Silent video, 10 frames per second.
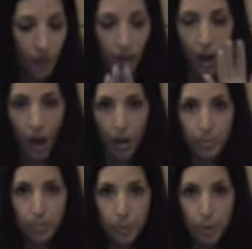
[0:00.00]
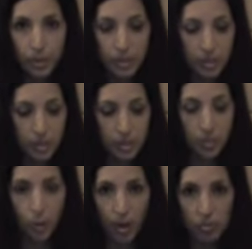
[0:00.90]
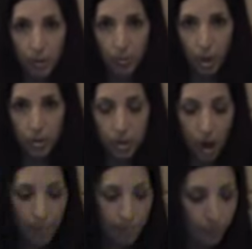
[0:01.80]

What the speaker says: and I put some wax paper on top.